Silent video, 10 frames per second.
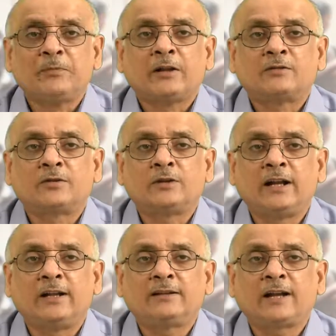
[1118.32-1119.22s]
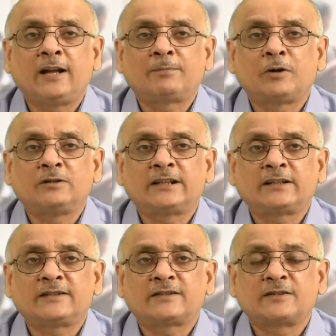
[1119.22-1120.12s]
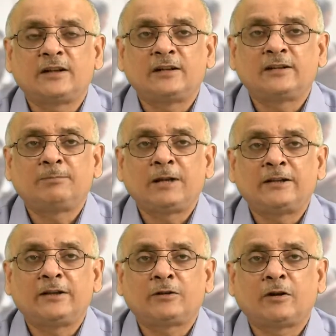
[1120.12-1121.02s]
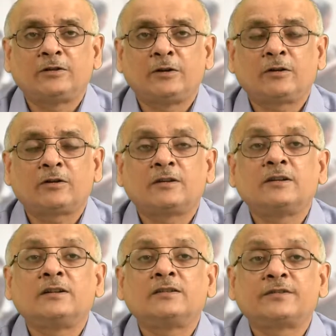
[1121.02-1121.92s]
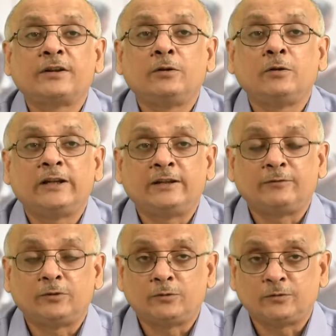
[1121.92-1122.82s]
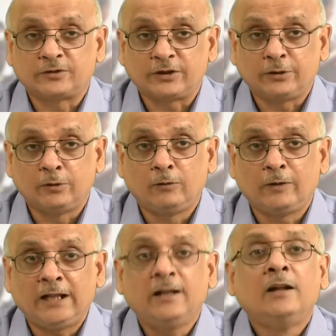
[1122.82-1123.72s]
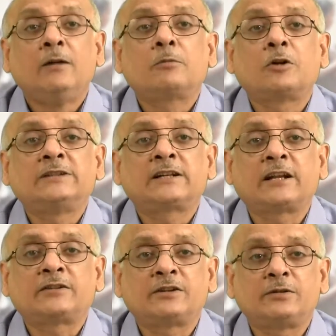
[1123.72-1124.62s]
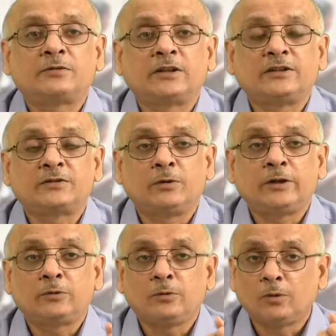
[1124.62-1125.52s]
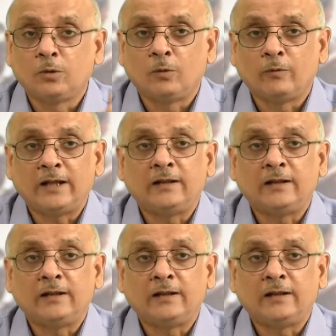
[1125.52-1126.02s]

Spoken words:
So the entire project is dependent on your scheduling. If you do schedule well, project execution is going to go well.